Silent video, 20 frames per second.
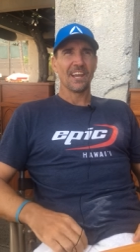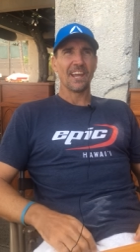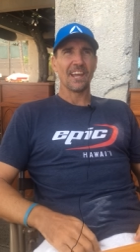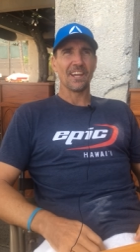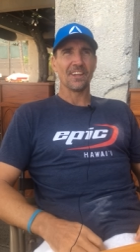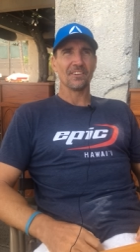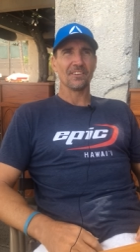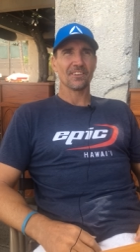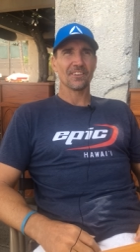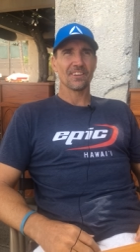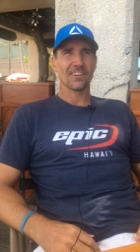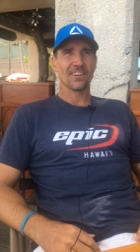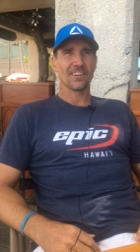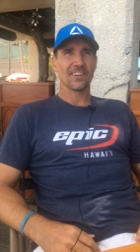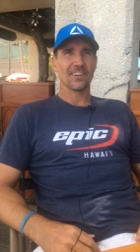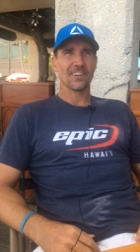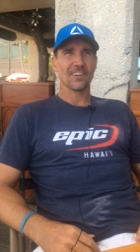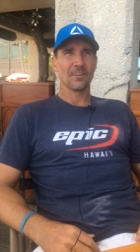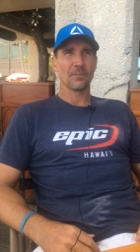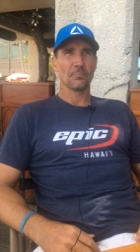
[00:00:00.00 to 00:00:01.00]

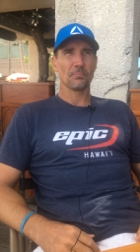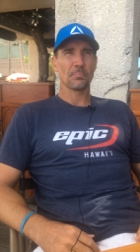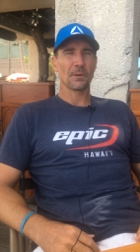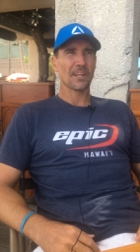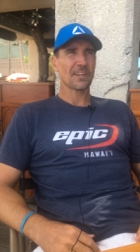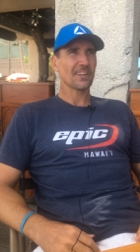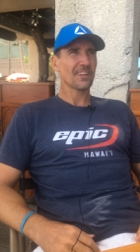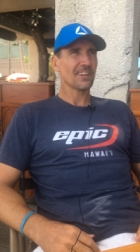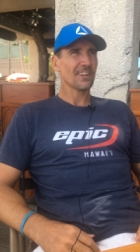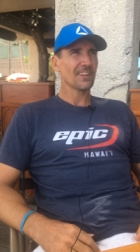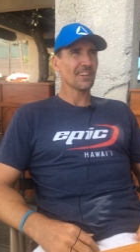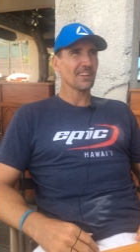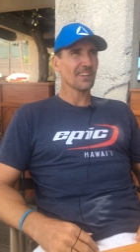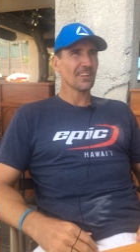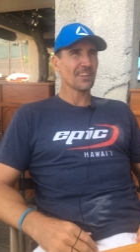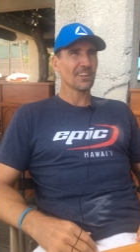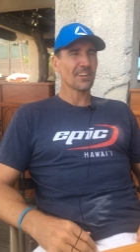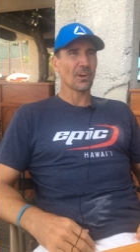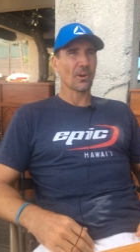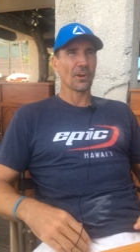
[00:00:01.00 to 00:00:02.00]
As
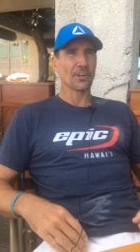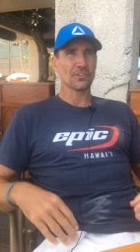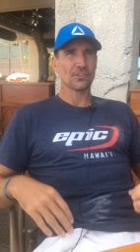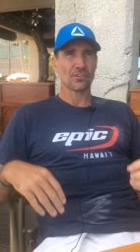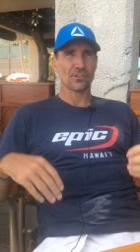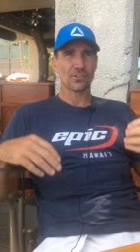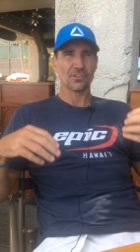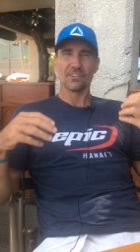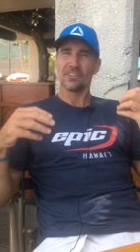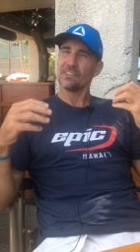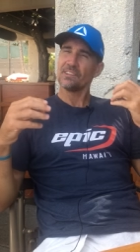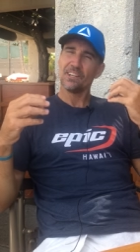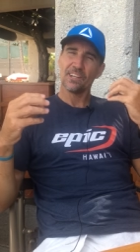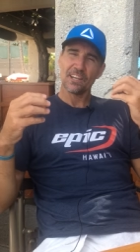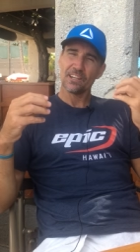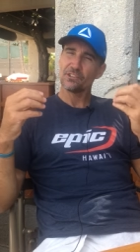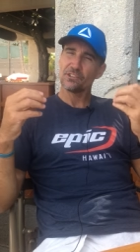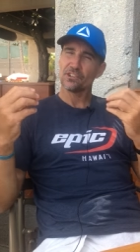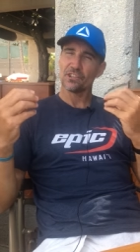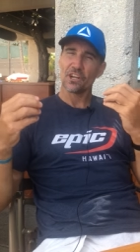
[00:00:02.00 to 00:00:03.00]

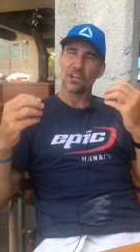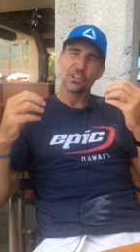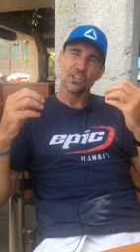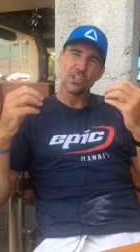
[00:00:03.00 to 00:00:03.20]
you know,